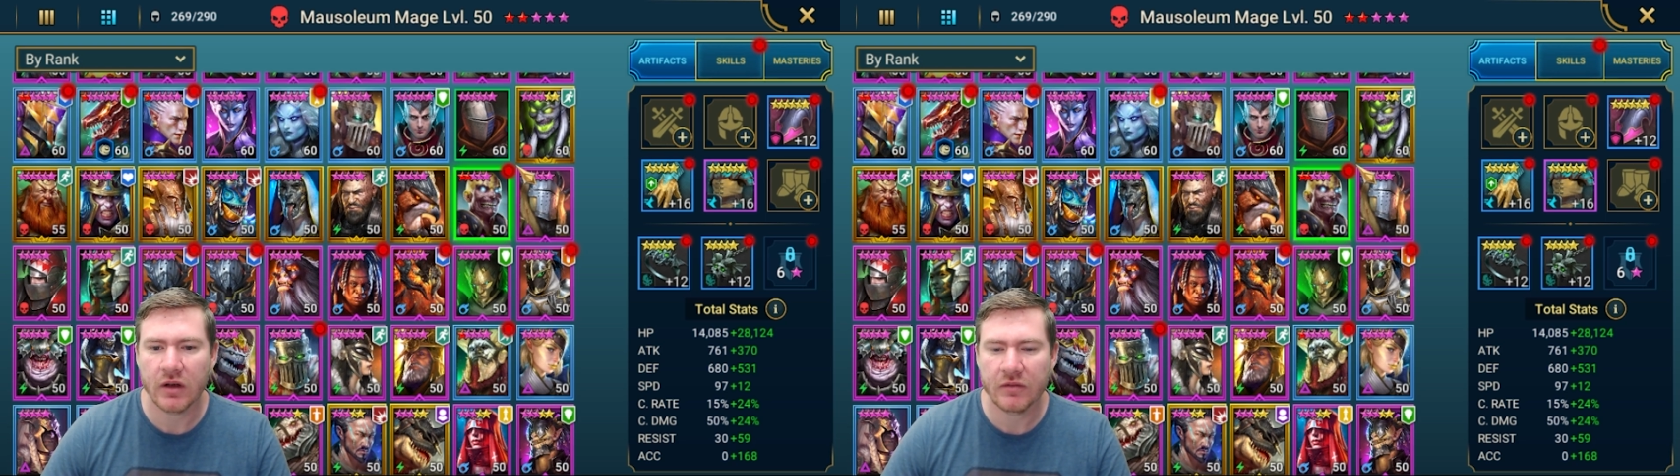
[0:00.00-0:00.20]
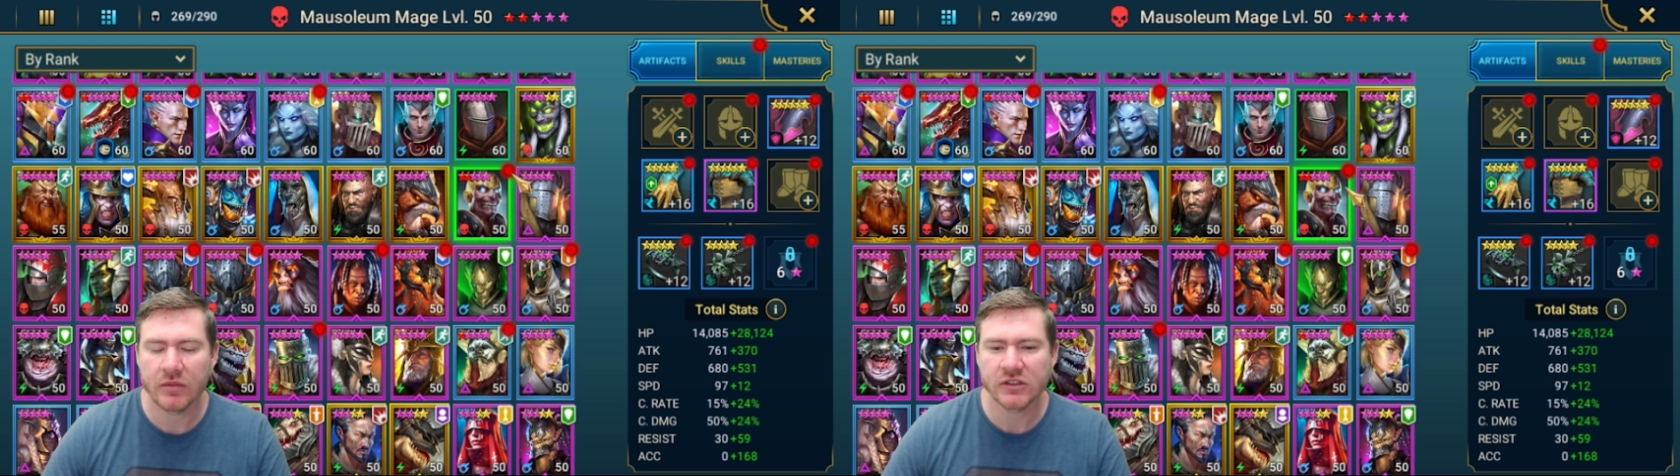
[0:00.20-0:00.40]

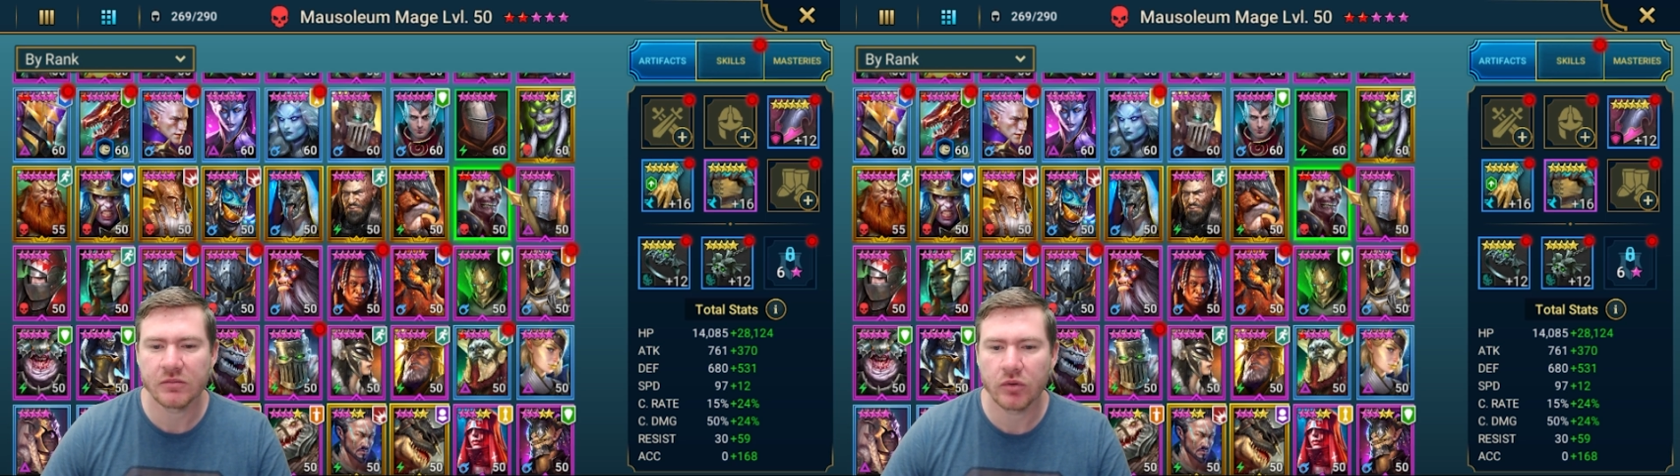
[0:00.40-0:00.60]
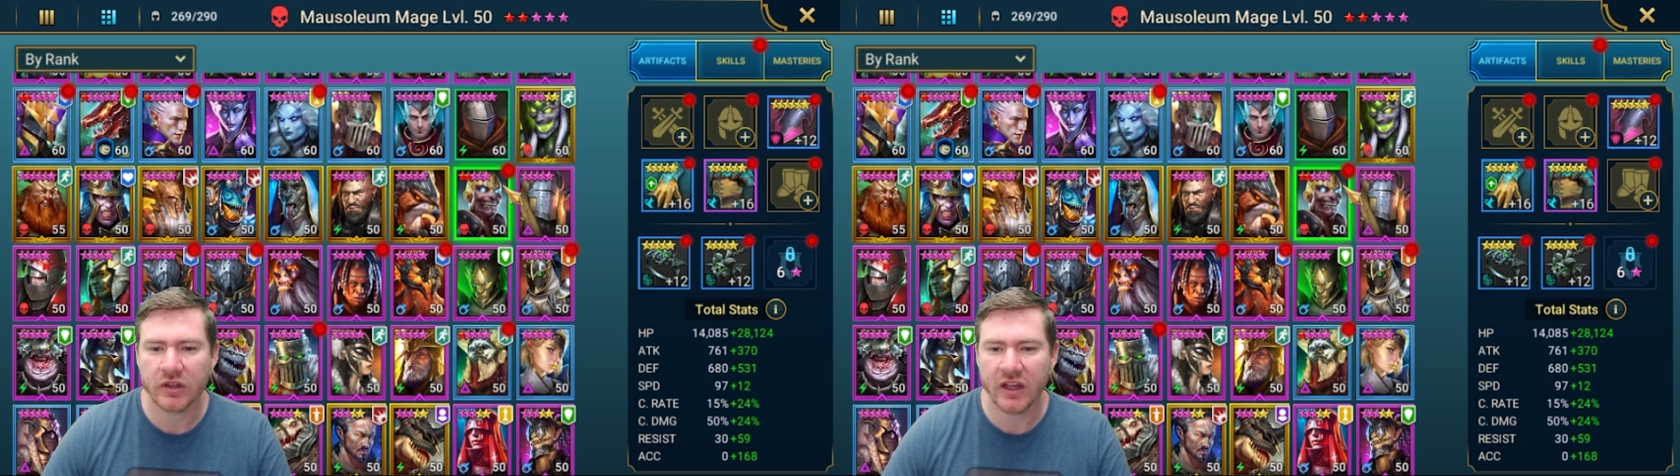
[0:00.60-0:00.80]
I must
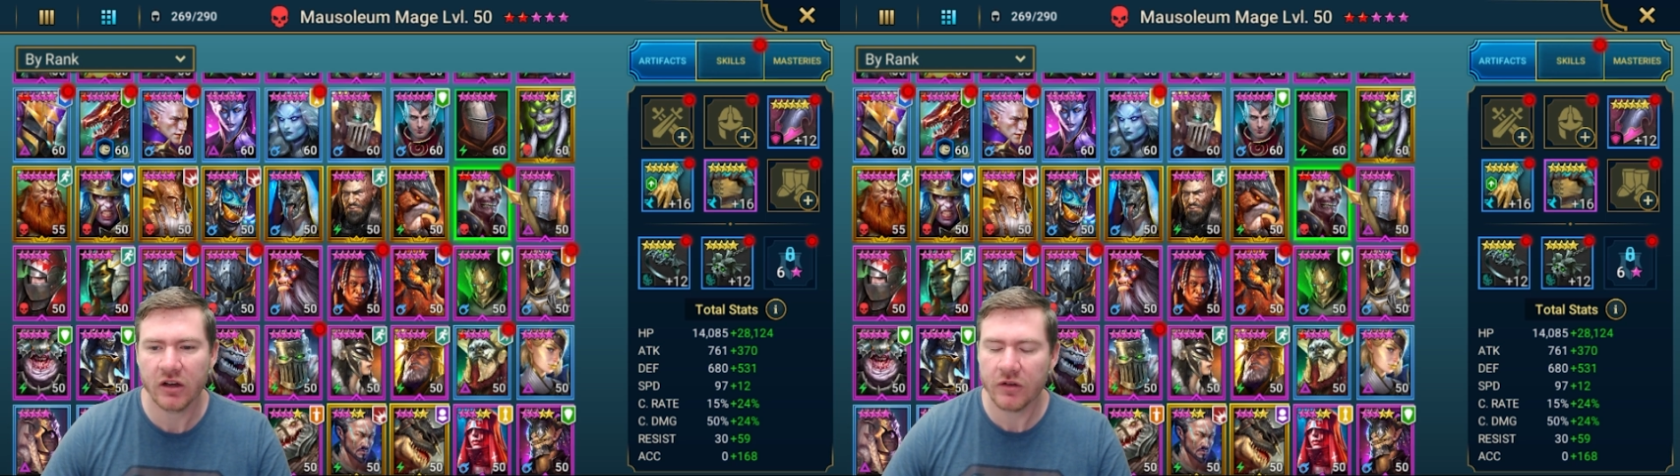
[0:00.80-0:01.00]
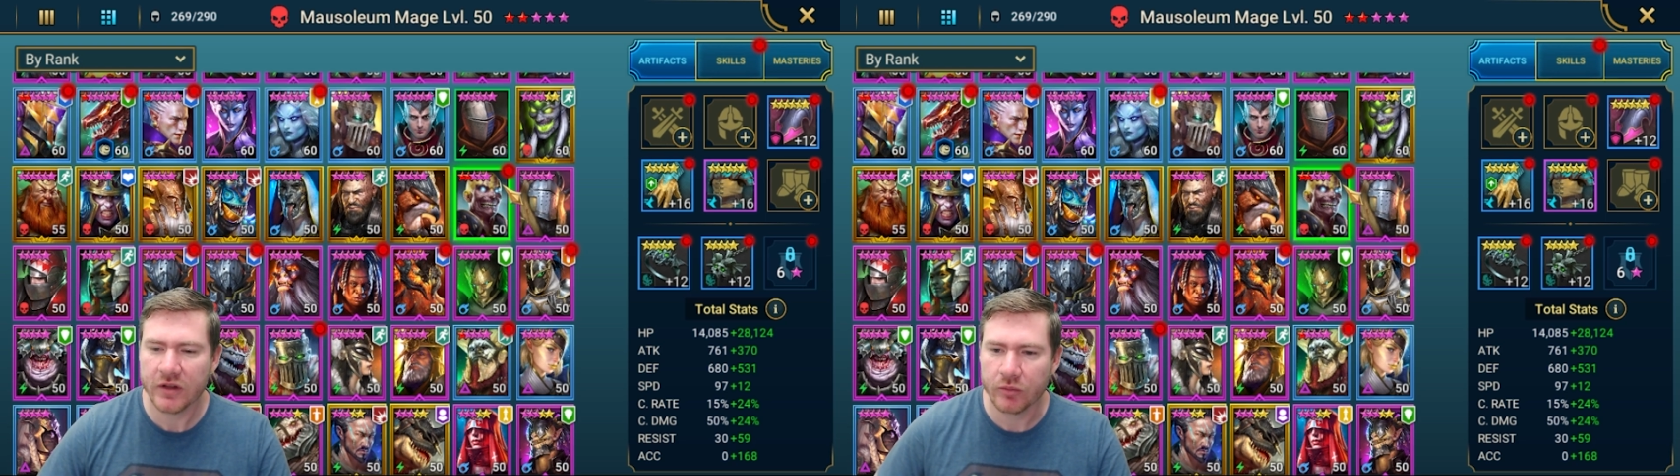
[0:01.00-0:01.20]
have pulled
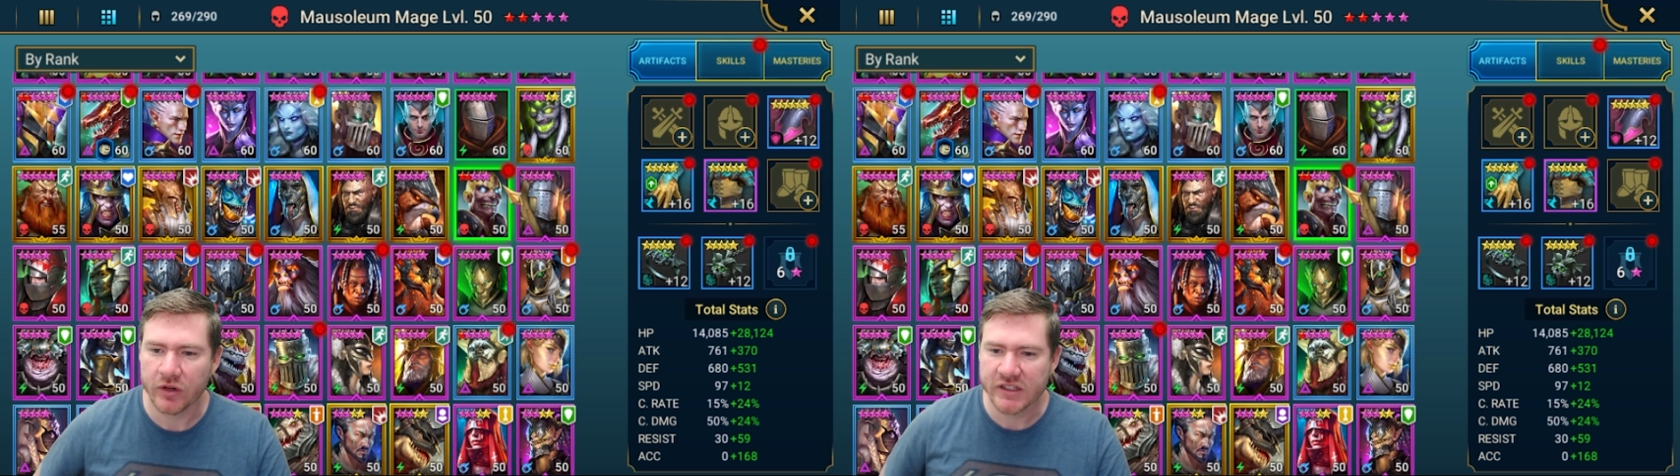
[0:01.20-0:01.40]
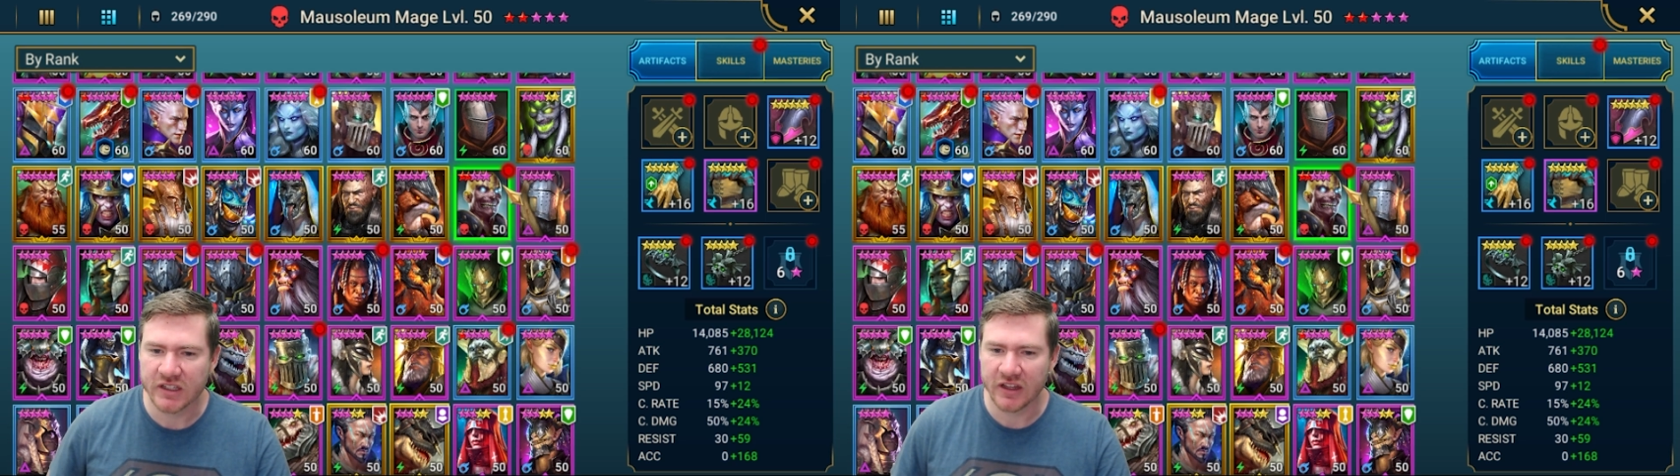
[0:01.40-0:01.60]
gear off him
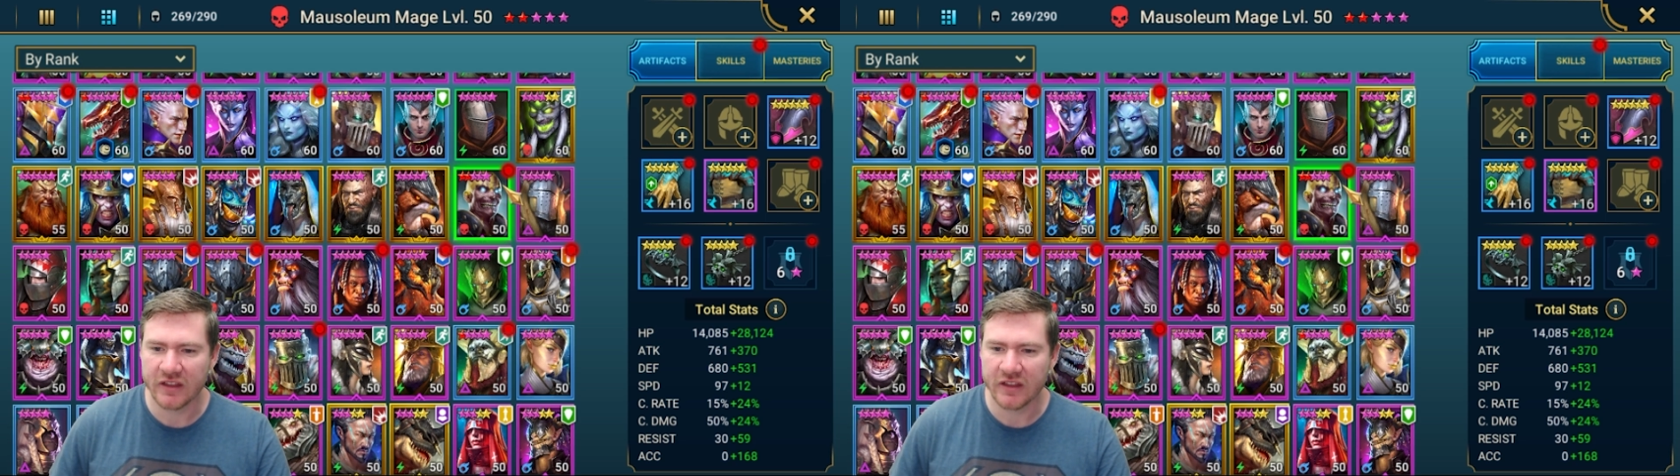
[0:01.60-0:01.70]
recently,